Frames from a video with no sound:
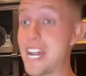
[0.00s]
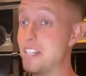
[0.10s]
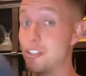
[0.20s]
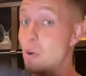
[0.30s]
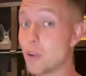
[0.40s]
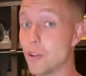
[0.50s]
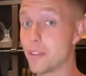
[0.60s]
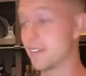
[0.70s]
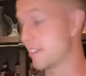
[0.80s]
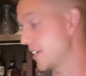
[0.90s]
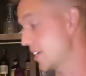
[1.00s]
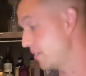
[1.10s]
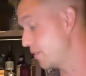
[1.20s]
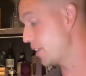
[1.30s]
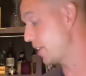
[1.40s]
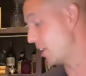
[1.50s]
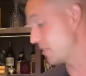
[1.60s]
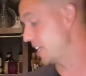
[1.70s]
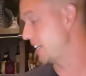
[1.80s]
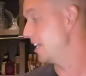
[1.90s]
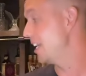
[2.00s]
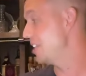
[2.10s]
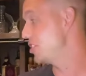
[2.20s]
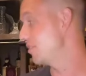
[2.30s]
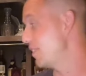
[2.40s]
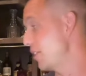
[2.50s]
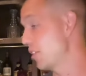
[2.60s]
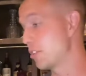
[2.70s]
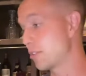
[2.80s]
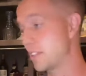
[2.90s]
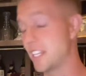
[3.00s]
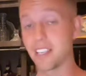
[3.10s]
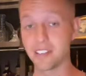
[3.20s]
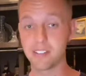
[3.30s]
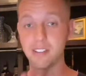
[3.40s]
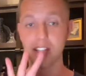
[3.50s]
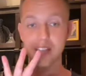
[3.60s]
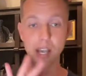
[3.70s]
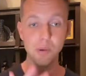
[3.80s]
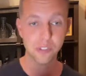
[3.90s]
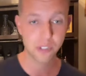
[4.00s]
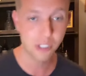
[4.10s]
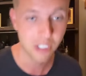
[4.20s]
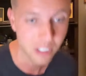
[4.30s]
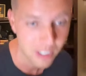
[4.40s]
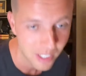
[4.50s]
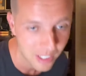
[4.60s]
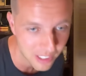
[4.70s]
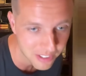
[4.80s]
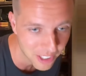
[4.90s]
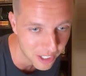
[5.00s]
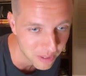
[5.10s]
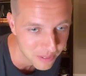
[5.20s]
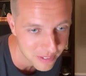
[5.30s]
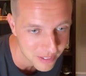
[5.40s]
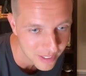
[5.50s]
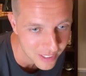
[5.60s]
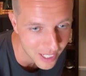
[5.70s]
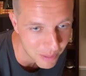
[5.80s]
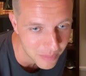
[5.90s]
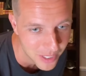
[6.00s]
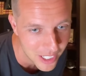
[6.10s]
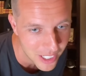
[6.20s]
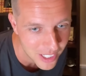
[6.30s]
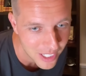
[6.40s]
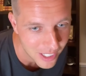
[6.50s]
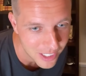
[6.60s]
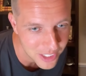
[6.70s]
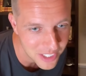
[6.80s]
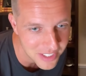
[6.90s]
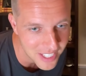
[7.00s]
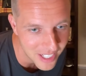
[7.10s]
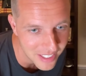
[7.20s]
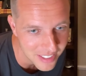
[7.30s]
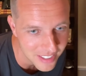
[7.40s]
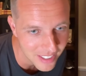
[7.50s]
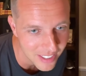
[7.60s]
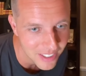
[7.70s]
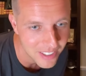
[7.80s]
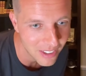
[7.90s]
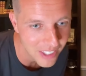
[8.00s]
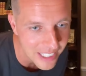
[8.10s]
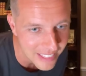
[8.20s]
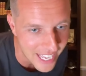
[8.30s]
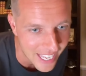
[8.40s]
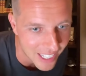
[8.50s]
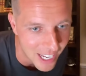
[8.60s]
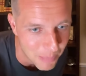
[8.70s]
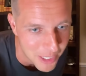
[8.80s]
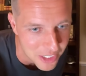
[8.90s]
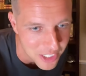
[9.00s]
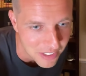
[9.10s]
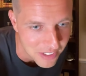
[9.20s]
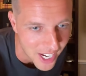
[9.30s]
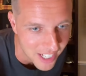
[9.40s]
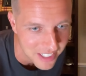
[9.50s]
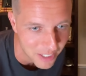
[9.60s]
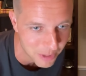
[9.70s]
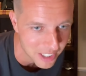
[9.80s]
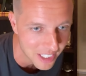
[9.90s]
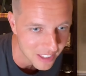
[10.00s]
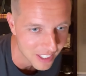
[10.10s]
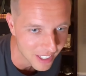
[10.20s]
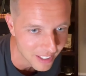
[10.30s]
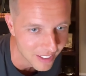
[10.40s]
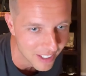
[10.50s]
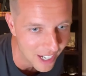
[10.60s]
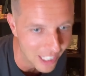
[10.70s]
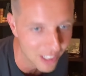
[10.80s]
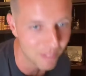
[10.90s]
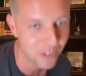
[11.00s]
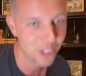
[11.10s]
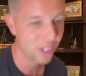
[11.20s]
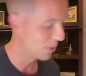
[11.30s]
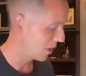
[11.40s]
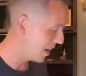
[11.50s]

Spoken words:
I don't go there very, very often. And she found those 3 things. That was her haul. Let's go. Yep. She's done. Delete that comment. She is not done with anything. I love Lulu.